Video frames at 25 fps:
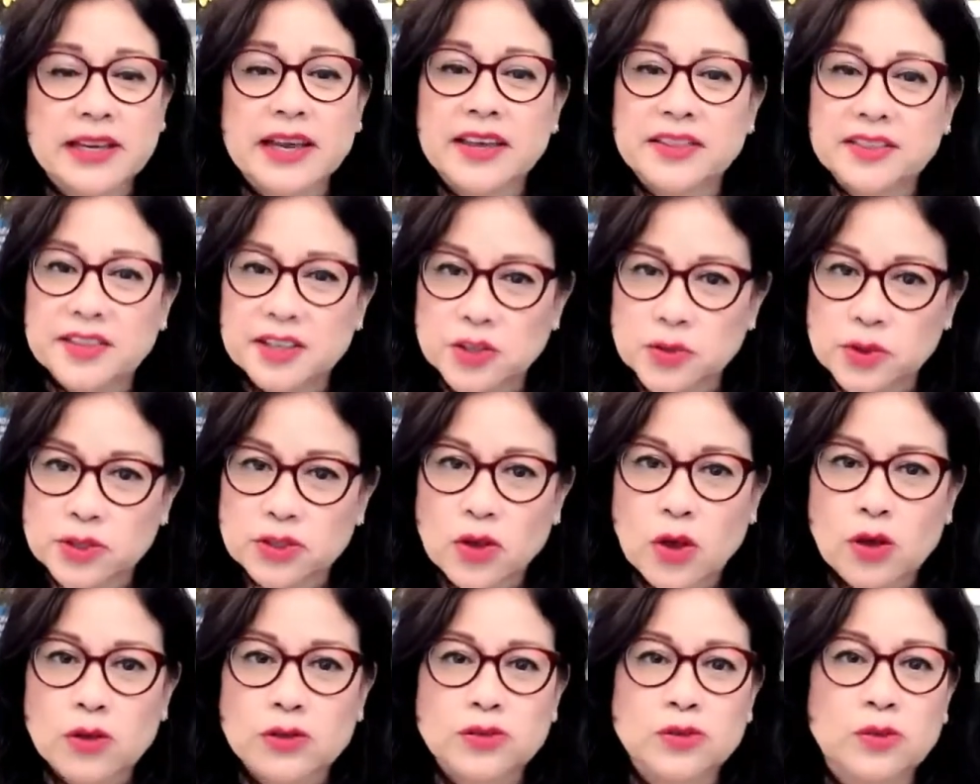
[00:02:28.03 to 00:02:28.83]
And this was
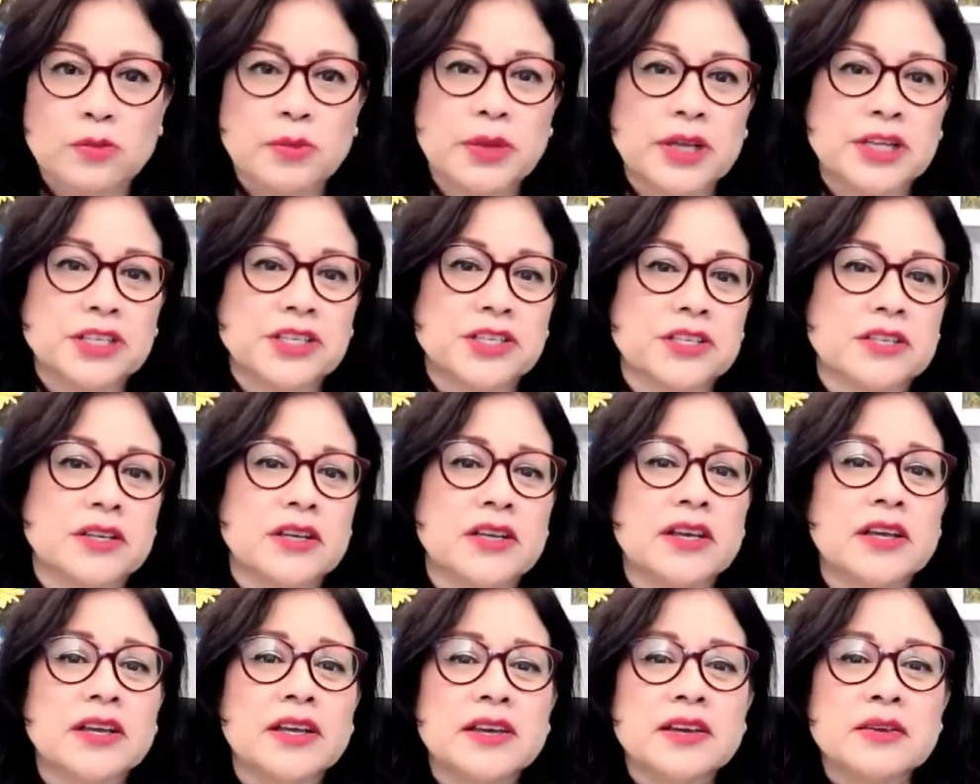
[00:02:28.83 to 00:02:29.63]
also mentioned
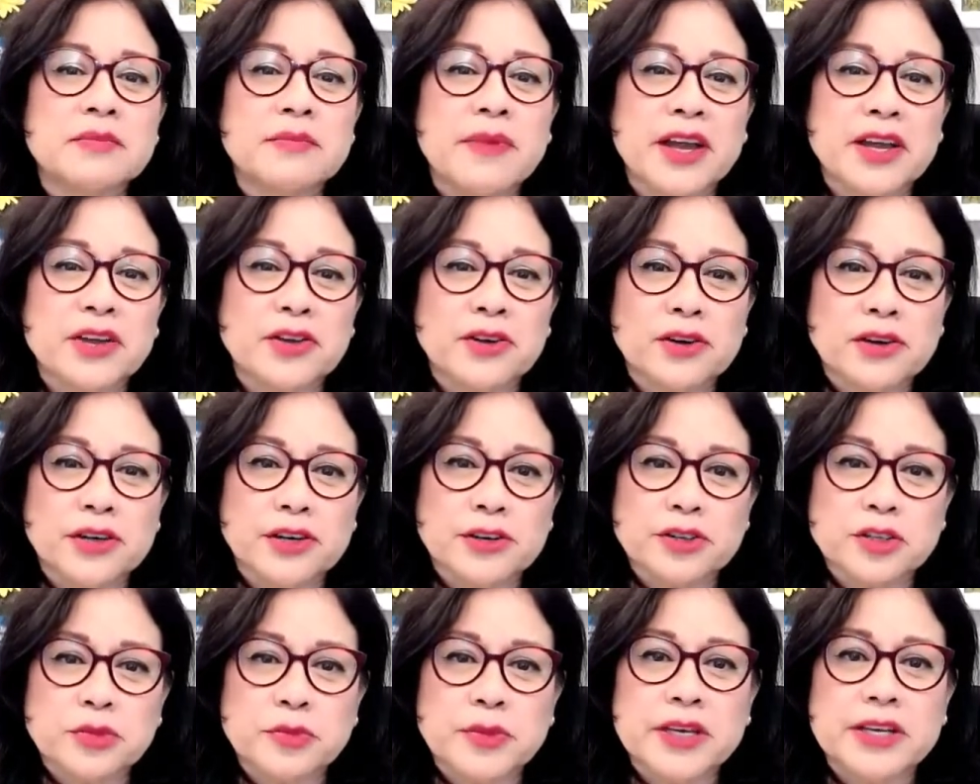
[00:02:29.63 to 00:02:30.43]
by earlier
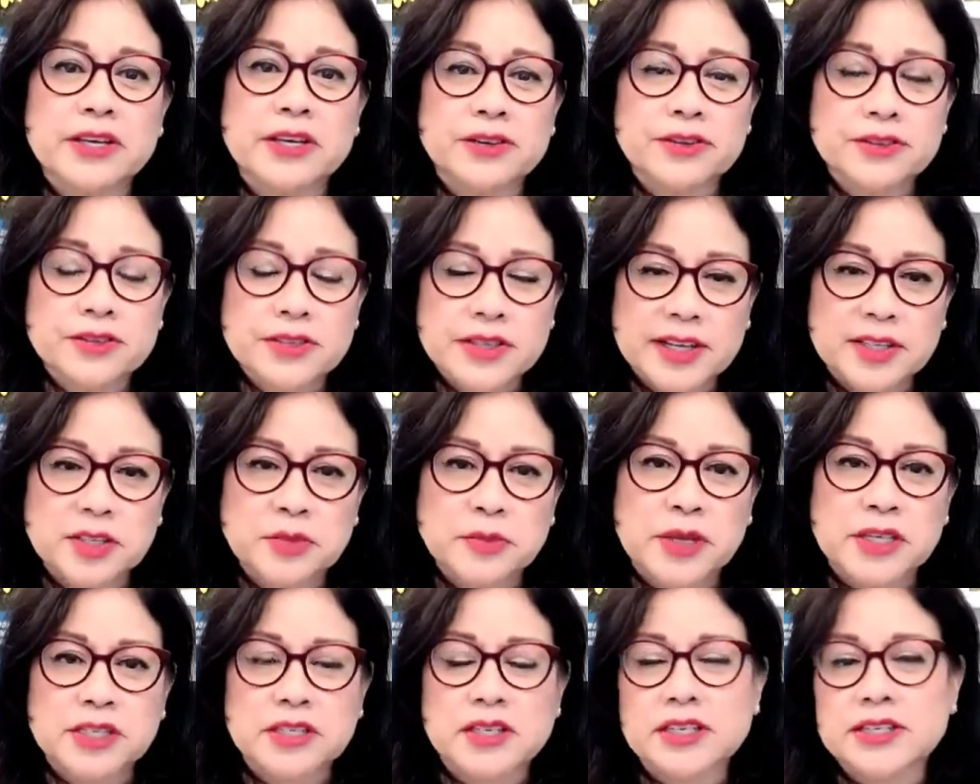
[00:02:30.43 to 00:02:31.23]
speakers,
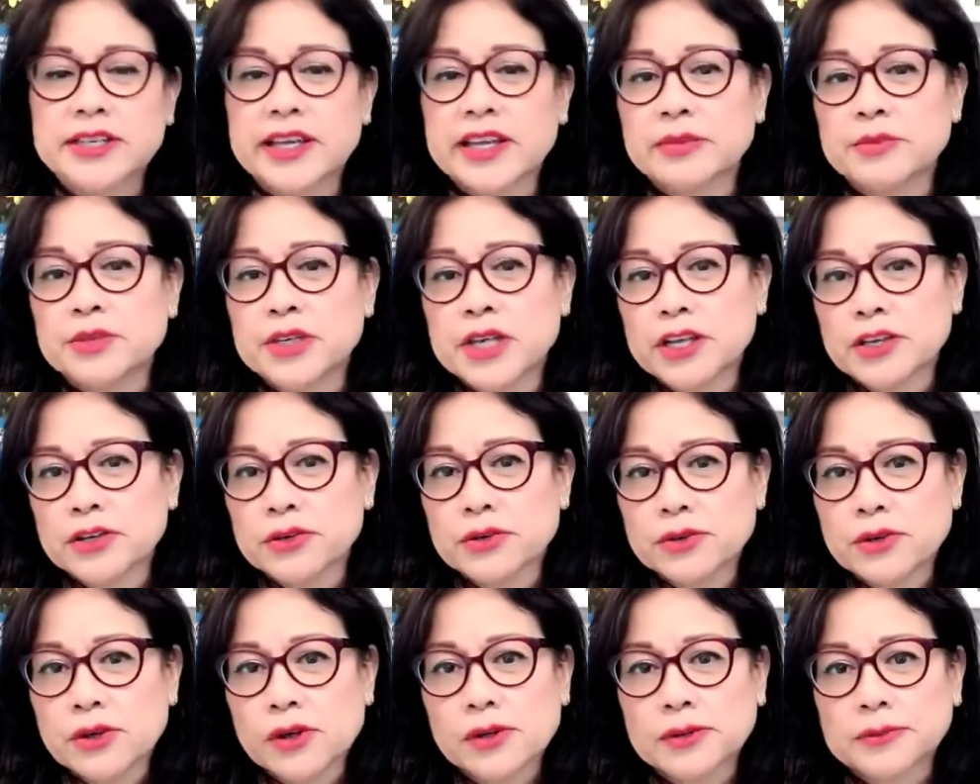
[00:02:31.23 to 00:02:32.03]
especially Dame Jane
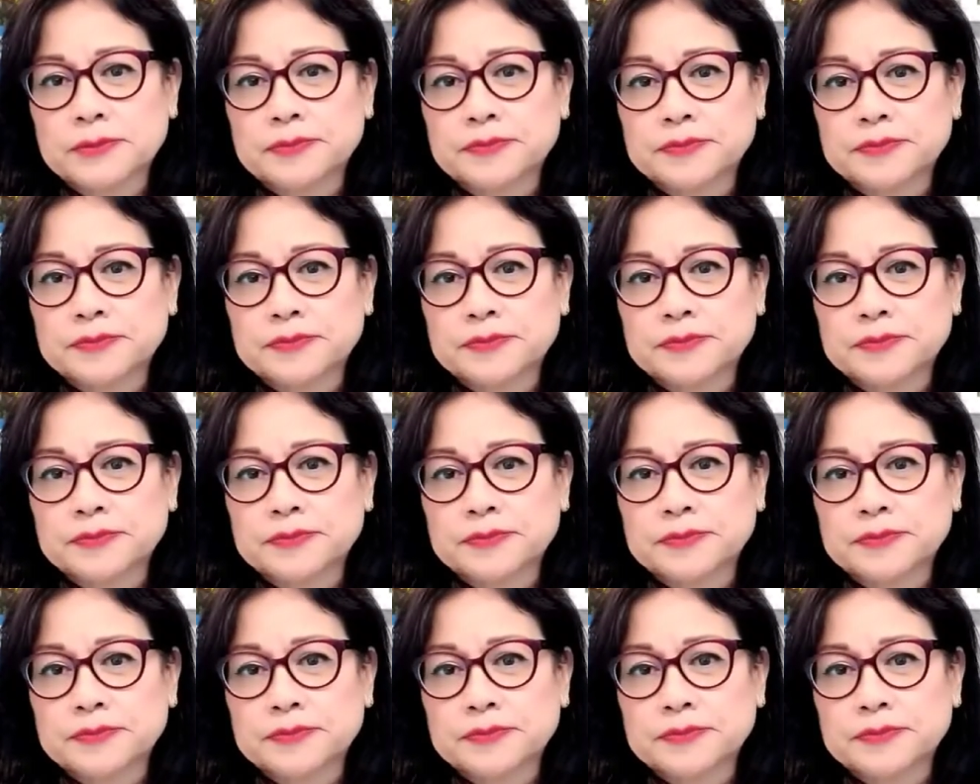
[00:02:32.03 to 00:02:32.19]
Goodall.